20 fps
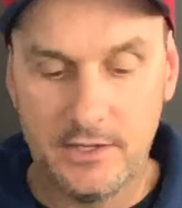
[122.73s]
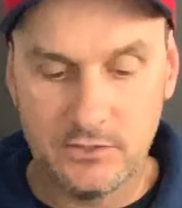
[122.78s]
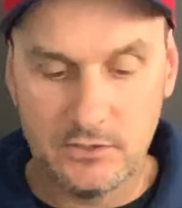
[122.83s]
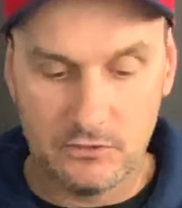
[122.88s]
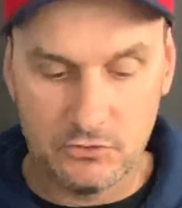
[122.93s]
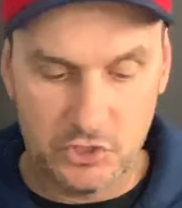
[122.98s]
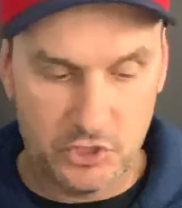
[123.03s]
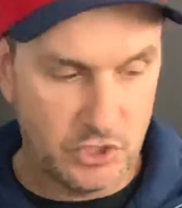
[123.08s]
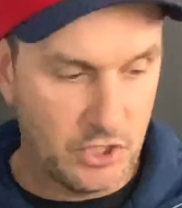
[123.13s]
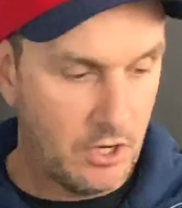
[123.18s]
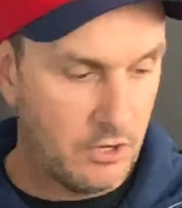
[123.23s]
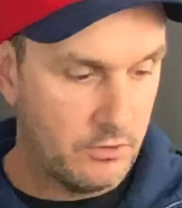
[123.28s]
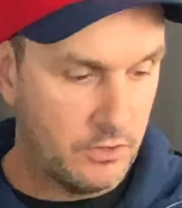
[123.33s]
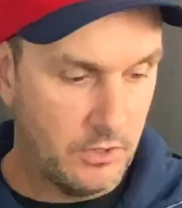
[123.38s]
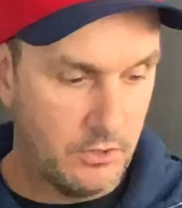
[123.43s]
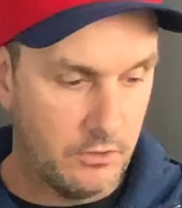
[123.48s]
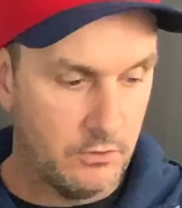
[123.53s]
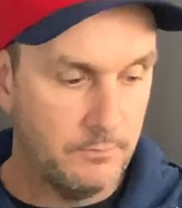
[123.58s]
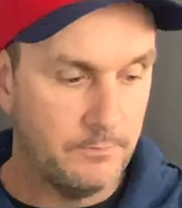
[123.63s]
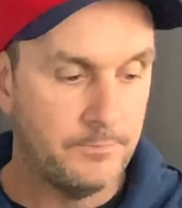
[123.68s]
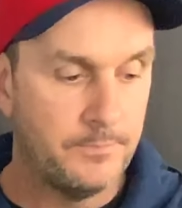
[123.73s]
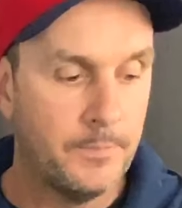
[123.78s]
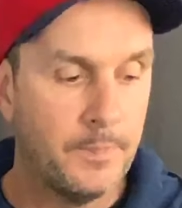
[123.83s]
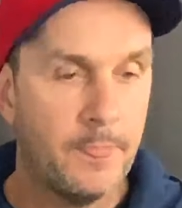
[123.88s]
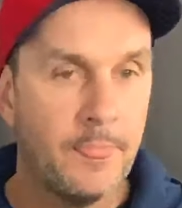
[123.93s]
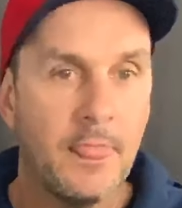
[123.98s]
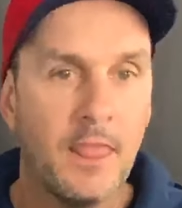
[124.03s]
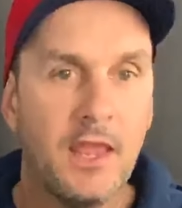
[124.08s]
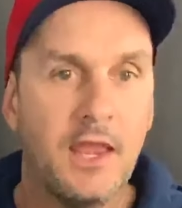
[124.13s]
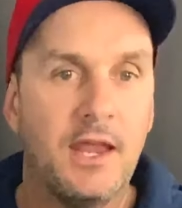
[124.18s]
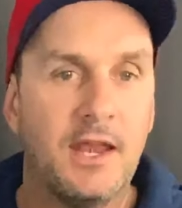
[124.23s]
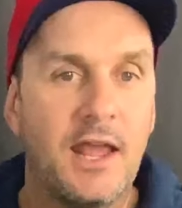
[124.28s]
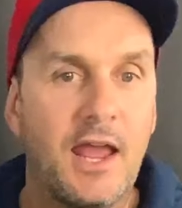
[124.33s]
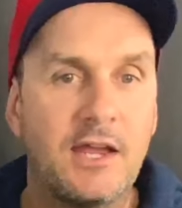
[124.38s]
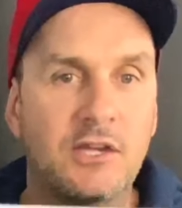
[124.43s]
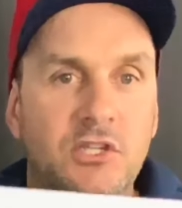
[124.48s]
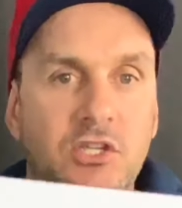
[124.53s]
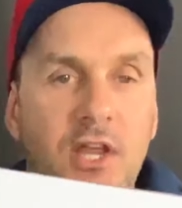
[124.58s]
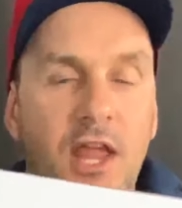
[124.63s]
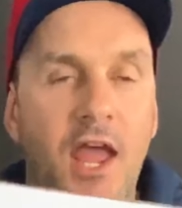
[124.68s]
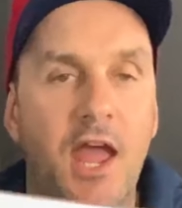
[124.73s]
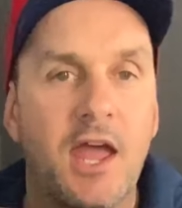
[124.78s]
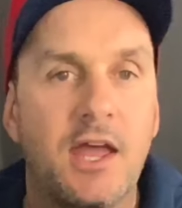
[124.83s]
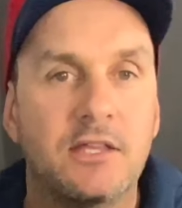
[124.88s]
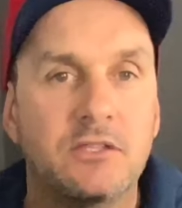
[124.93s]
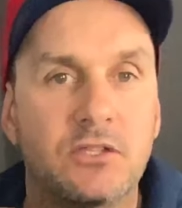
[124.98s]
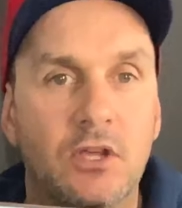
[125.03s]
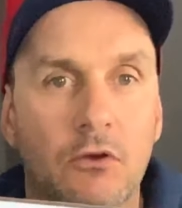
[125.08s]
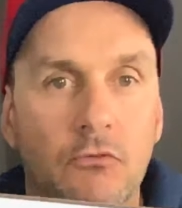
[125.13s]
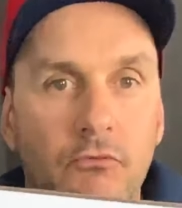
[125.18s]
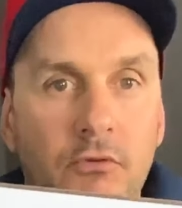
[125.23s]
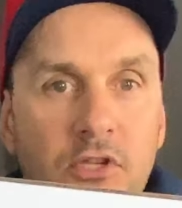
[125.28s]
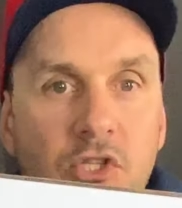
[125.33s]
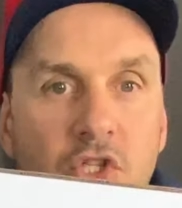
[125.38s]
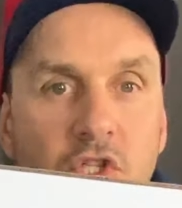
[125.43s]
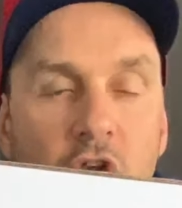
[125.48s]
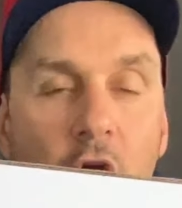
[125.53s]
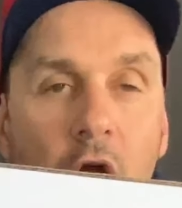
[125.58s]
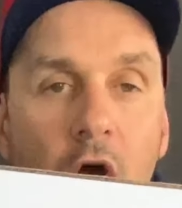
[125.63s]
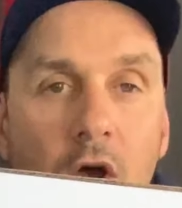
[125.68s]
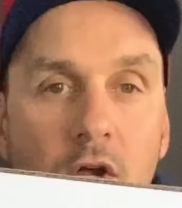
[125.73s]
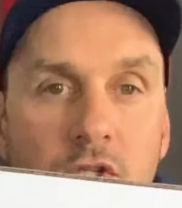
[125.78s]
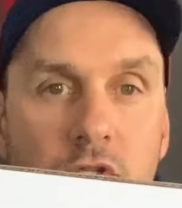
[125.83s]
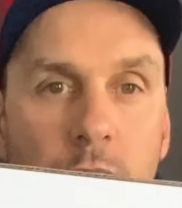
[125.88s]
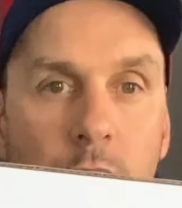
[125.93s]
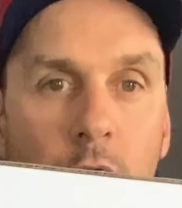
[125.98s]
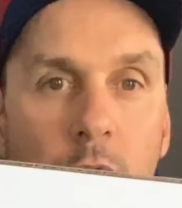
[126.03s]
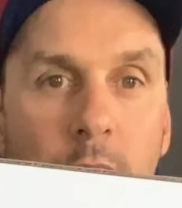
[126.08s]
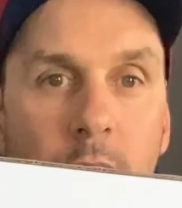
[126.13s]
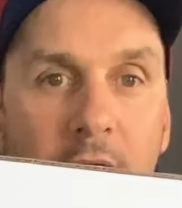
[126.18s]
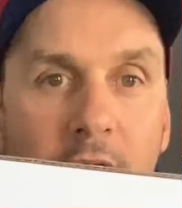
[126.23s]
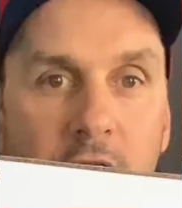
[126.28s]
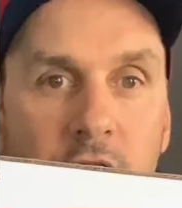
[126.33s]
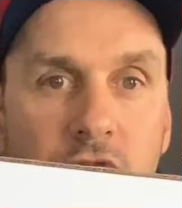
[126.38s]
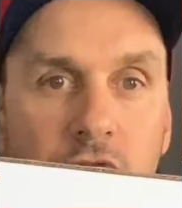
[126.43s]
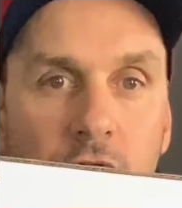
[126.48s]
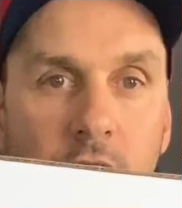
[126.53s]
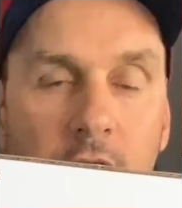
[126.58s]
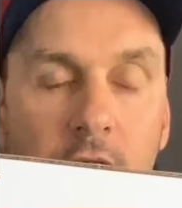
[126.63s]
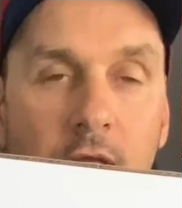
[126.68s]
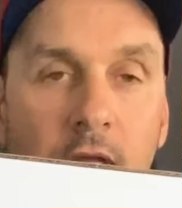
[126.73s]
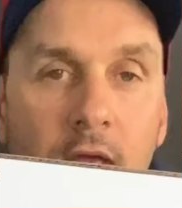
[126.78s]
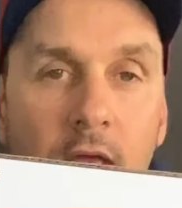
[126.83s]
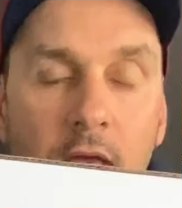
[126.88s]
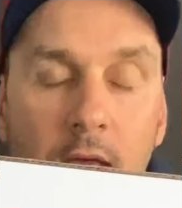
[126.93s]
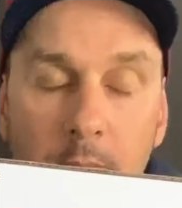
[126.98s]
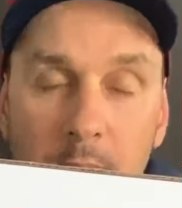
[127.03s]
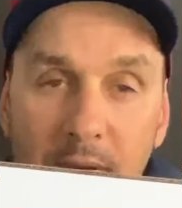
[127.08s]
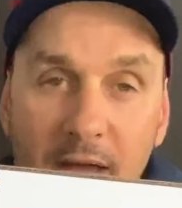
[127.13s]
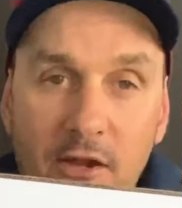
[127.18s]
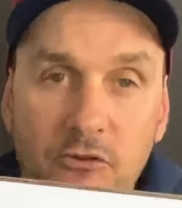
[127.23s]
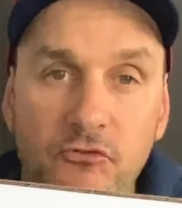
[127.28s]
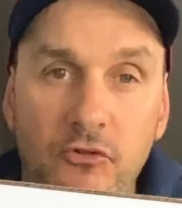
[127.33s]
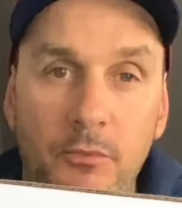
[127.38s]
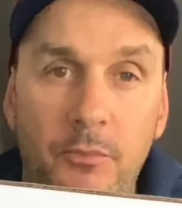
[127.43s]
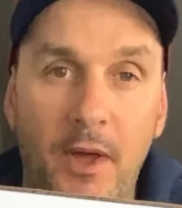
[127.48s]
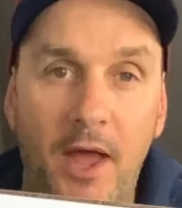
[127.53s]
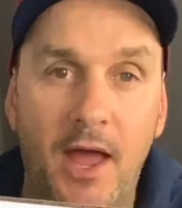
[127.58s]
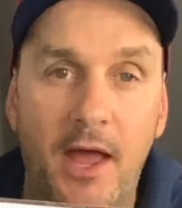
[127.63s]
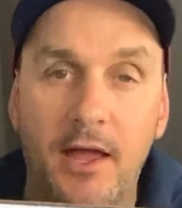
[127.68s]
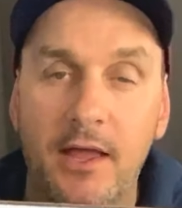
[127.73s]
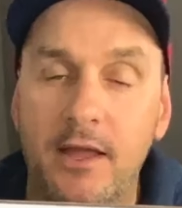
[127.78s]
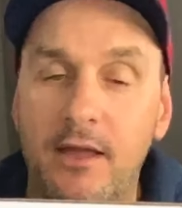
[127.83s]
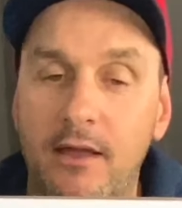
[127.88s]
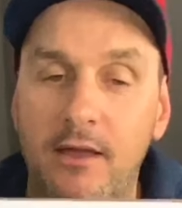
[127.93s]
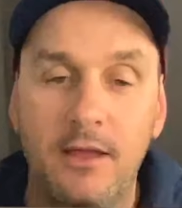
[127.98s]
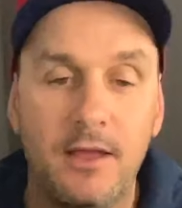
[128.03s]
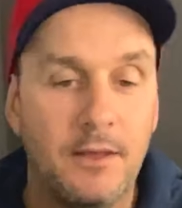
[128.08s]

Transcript: as I'll show you, it actually has a rechargeable battery pack.